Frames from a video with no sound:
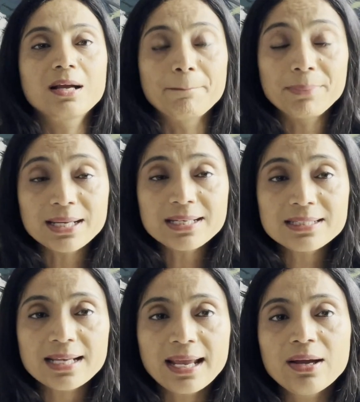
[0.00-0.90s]

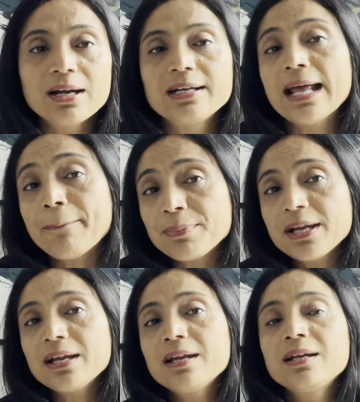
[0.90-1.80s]
complete
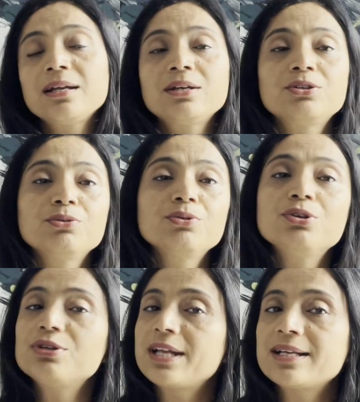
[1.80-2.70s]
adapt to
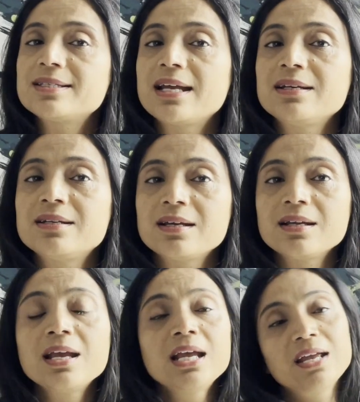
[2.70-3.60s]
your test
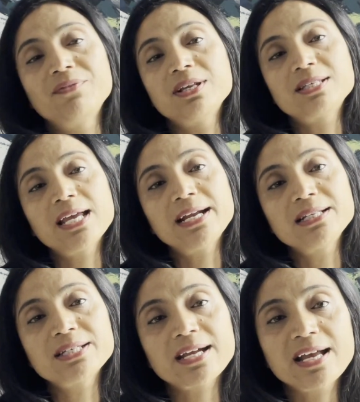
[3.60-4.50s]
center. If they say
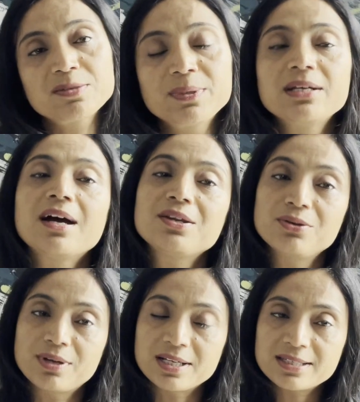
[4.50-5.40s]
ID check has been done,
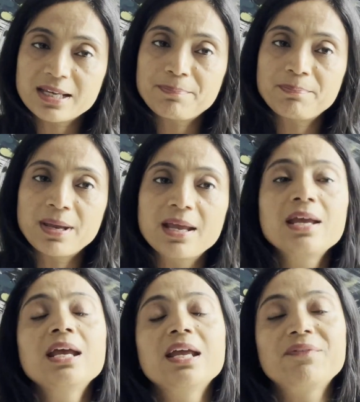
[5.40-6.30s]
you can skip it.
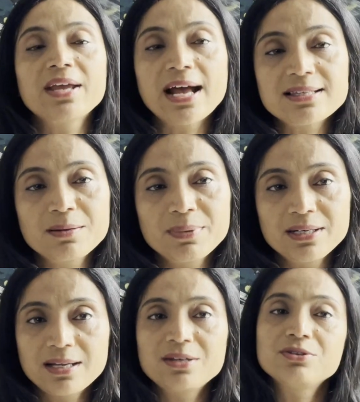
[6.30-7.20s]
If it hasn't
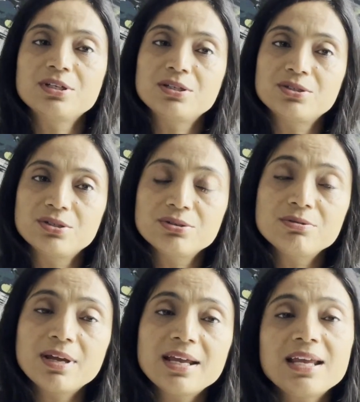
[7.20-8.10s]
been done, you need to
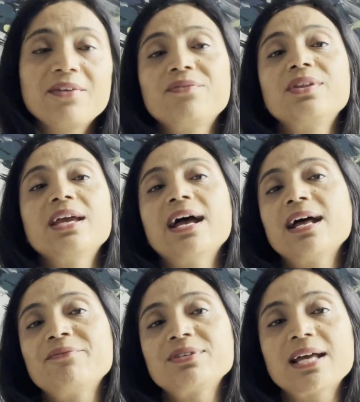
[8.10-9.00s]
do it. If they
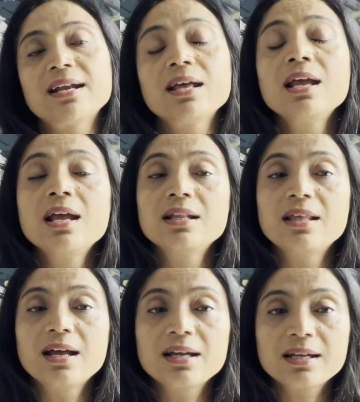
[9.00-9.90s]
have said
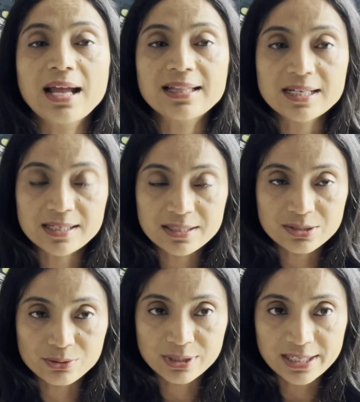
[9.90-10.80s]
the catheter
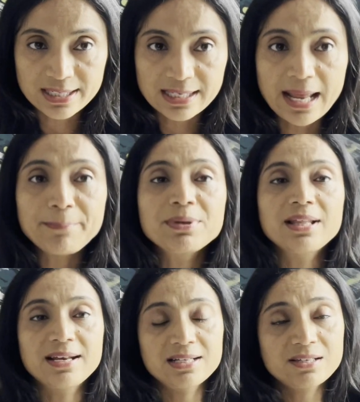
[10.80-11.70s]
is already clamped,
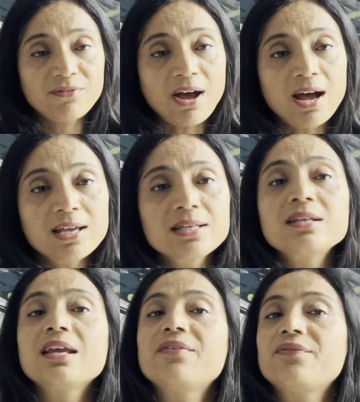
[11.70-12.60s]
then it's
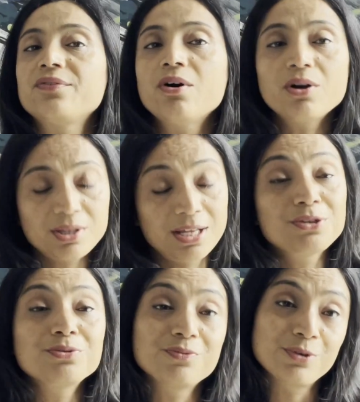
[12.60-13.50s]
fine. If not,
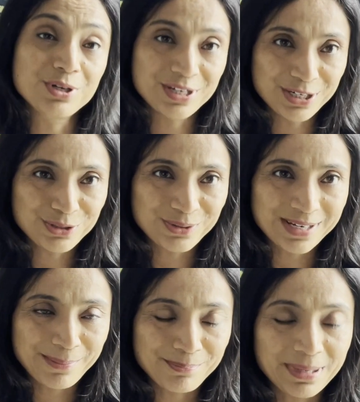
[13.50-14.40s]
then you would need to
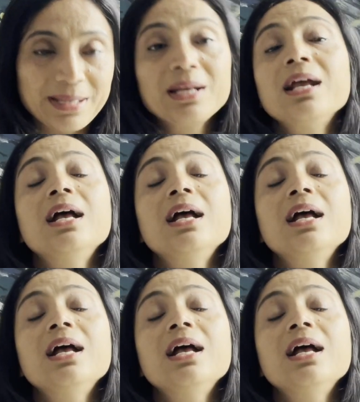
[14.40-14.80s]
clamp it.